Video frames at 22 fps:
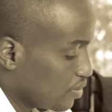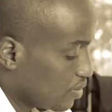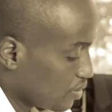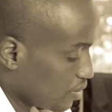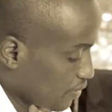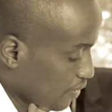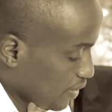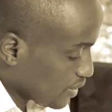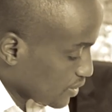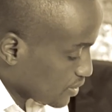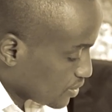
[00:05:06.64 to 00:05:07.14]

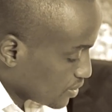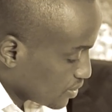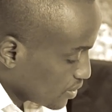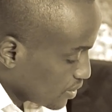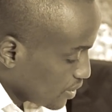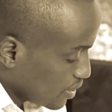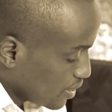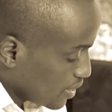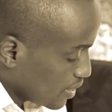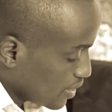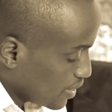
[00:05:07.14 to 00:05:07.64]
All right,
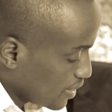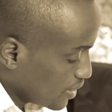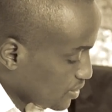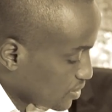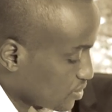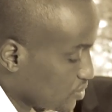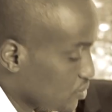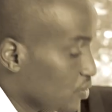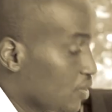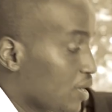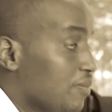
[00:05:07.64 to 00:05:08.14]
let's
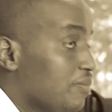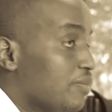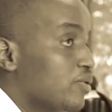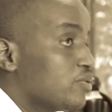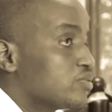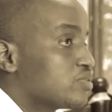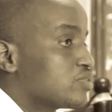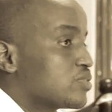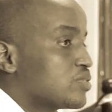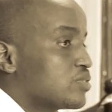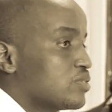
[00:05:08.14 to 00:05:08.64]
talk
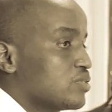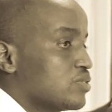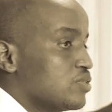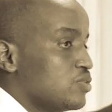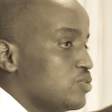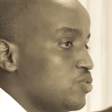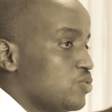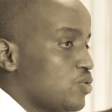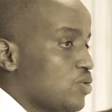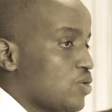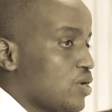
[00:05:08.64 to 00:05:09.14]
about
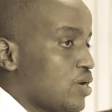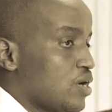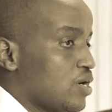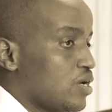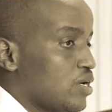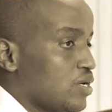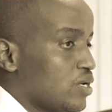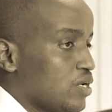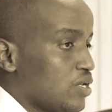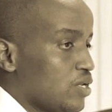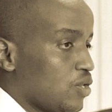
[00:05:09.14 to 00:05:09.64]
your
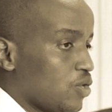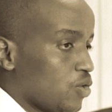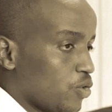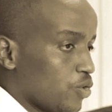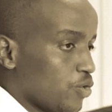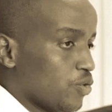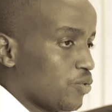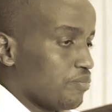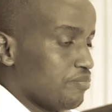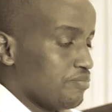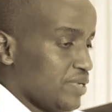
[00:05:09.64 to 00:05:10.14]

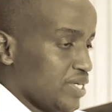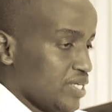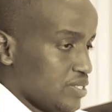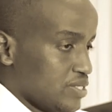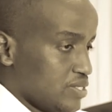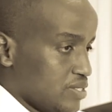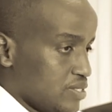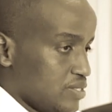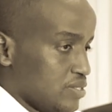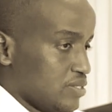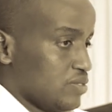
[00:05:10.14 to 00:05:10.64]
loyal
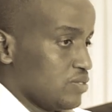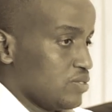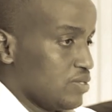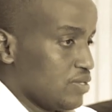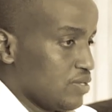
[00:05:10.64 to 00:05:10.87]
base.